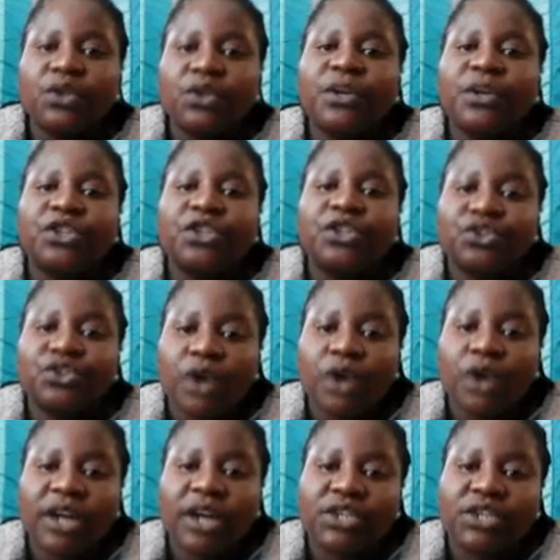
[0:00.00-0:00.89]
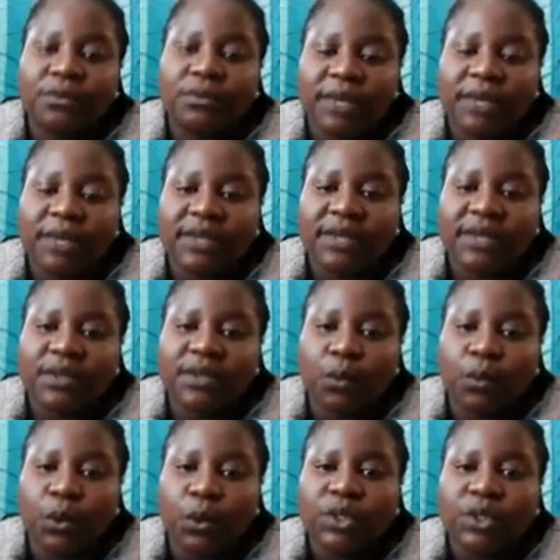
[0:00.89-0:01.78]
when you try to mix the
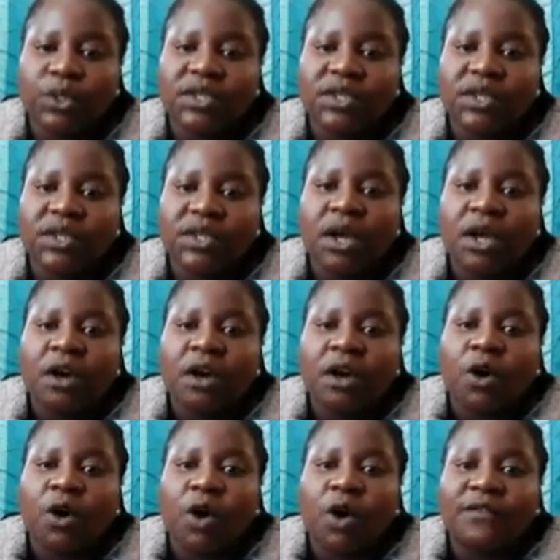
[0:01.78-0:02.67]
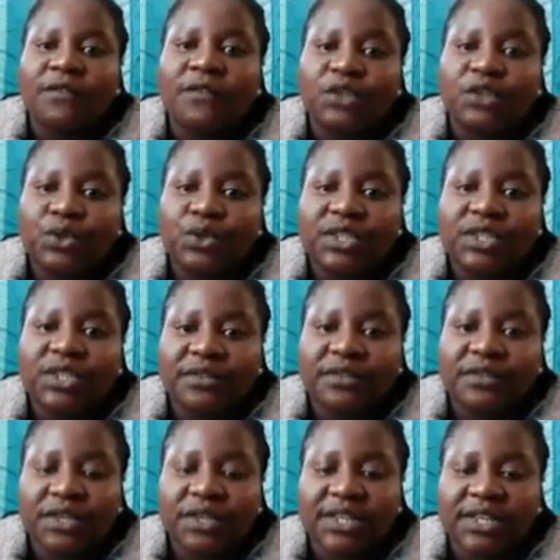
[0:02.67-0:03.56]
water of two
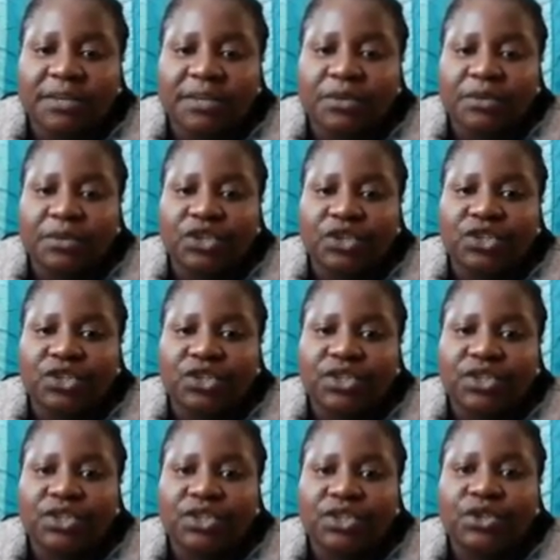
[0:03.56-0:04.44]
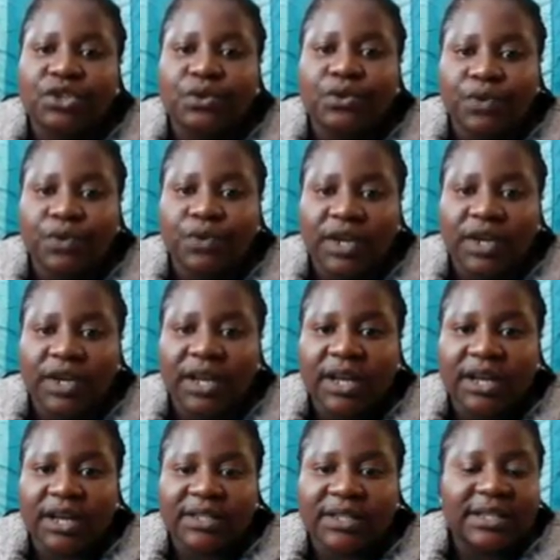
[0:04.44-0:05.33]
different temperatures, you
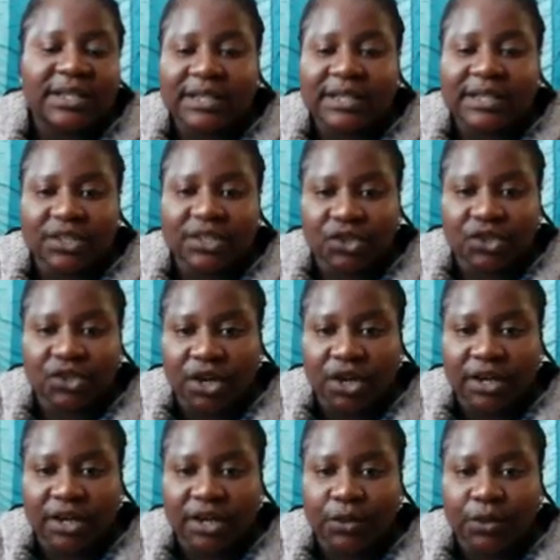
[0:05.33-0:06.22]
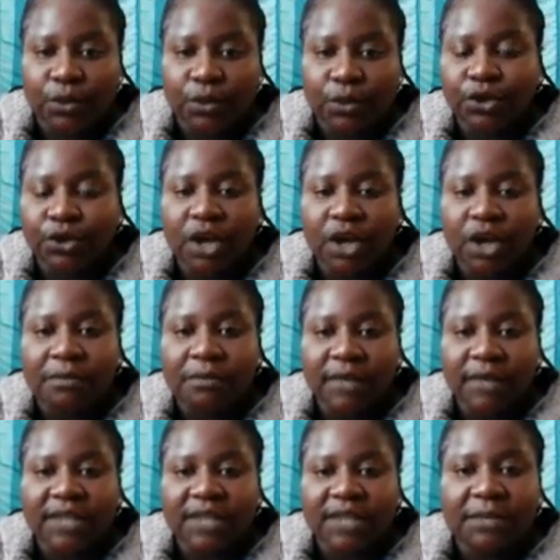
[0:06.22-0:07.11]
realize it will not
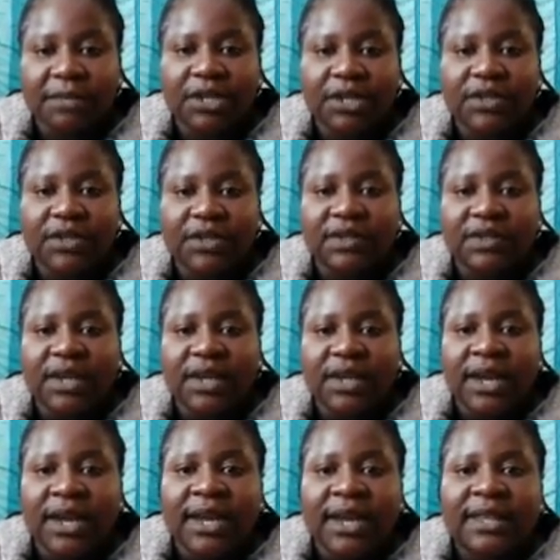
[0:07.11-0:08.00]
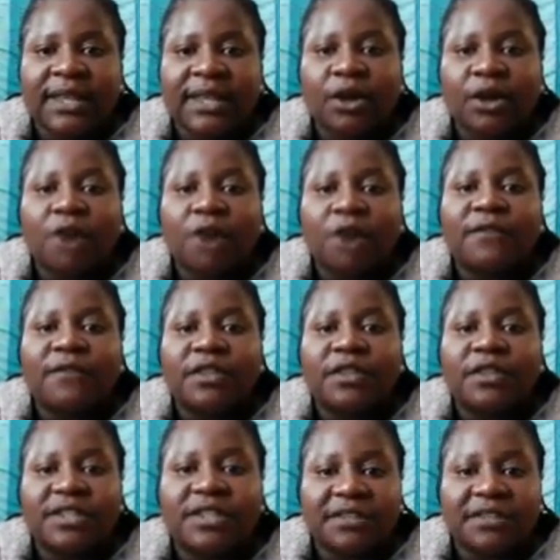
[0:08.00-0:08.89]
mix because of the
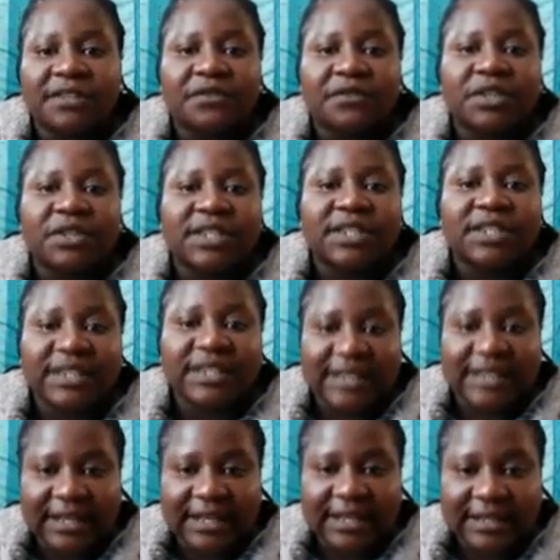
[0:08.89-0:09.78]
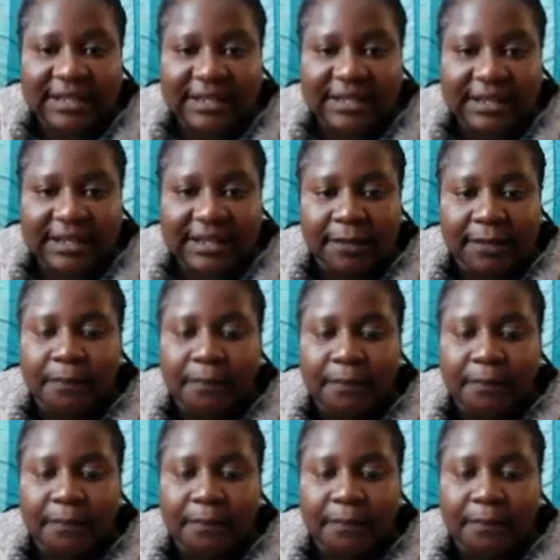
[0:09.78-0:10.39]
difference in density.